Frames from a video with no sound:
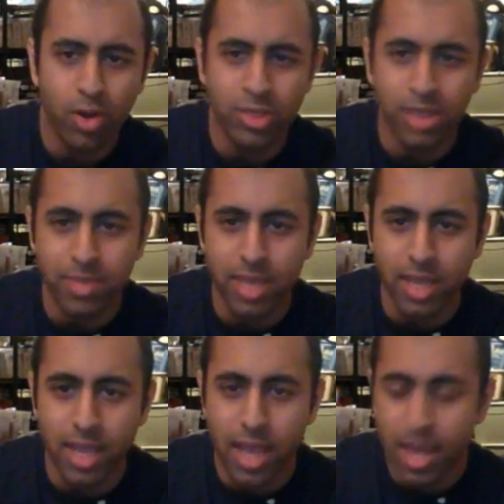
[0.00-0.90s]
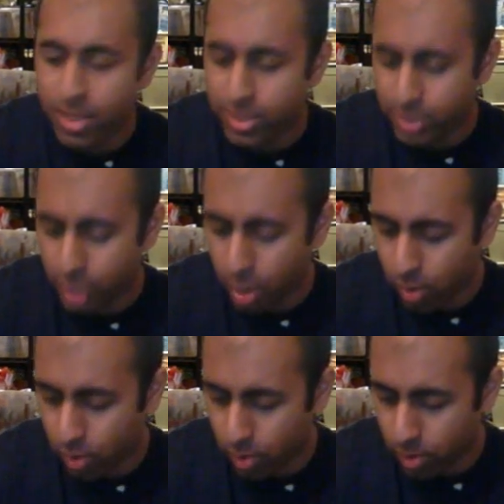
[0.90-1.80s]
or something.
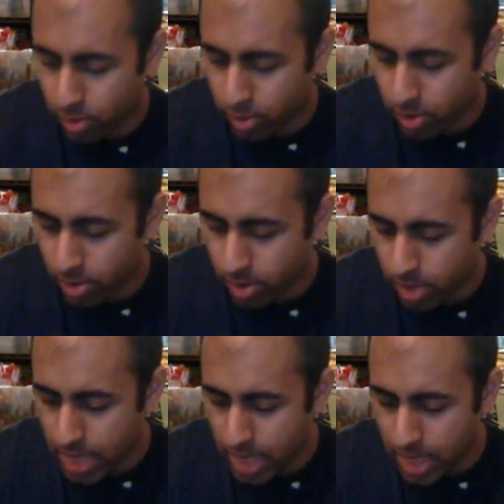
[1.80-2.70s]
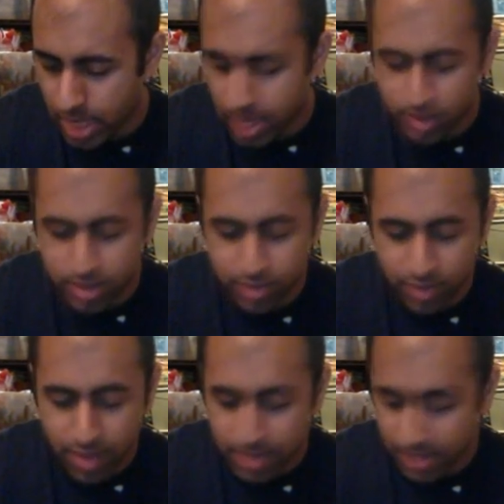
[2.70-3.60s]
So his his
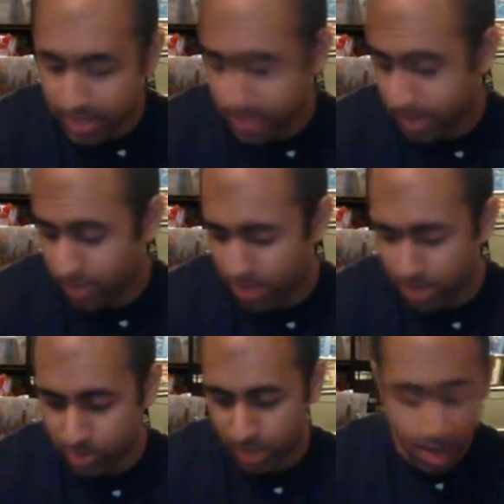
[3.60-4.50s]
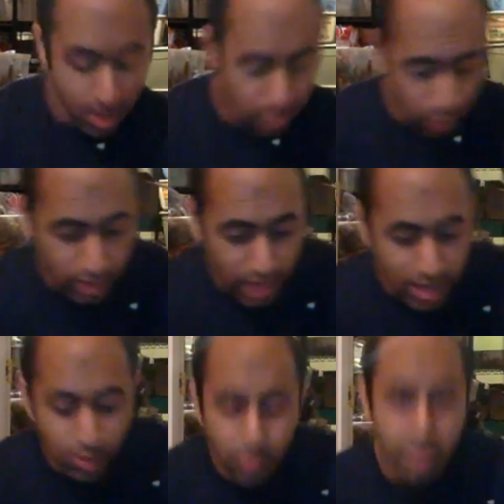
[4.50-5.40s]
family, like his, everybody was like, "Hey, we're
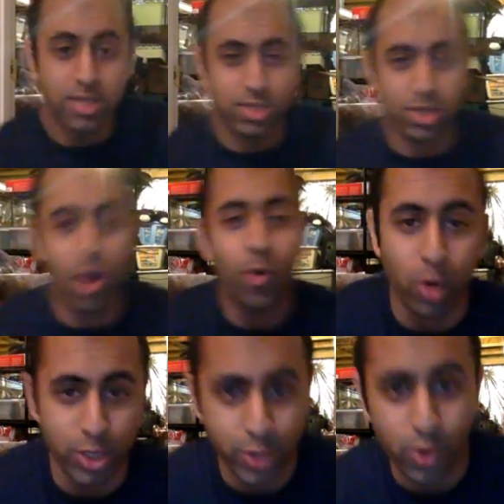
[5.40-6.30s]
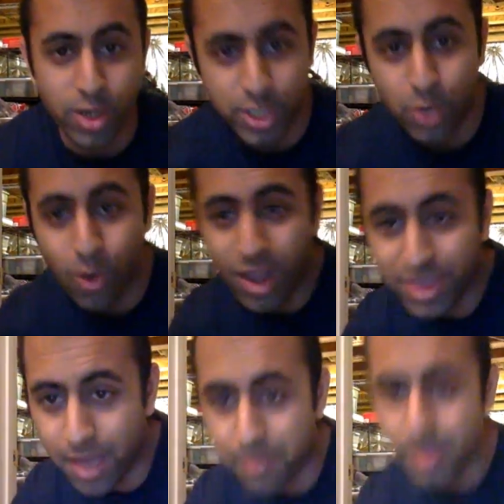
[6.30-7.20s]
getting rid of these Star Wars toys. Do you want
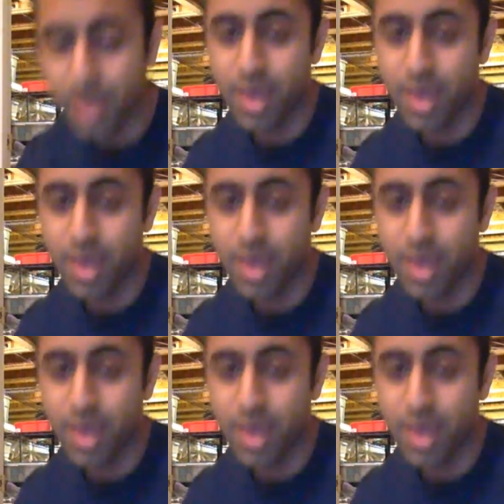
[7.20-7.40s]
them?"